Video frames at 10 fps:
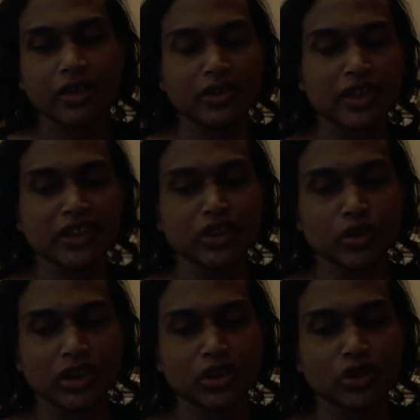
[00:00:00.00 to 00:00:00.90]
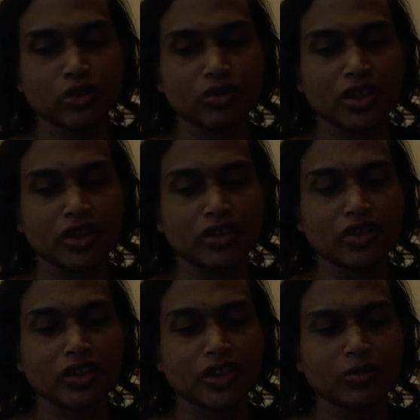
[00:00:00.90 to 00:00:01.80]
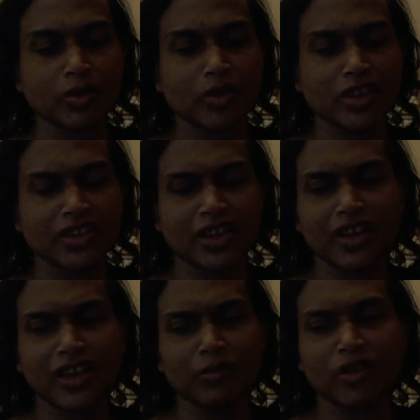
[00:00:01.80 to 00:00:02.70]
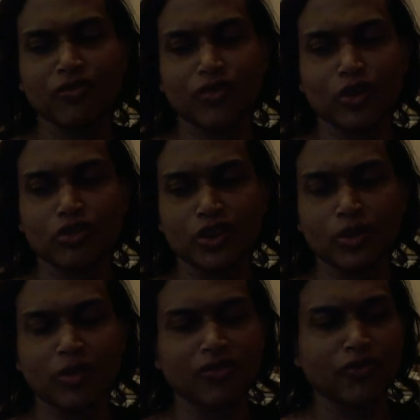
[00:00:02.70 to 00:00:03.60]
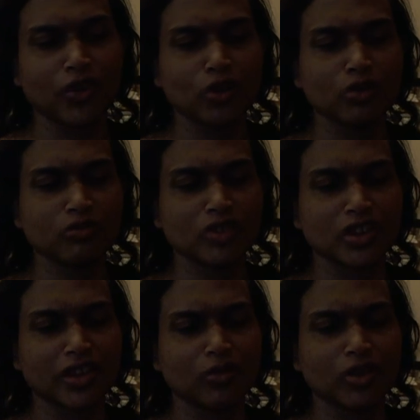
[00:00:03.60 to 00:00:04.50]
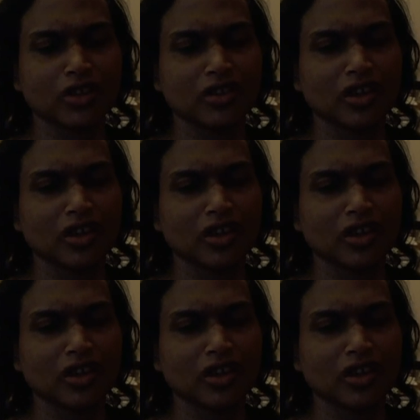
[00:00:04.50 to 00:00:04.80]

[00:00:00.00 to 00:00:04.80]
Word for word: 90 to 100 dollars per month. It's kind of like my phone, you know, my phone was like what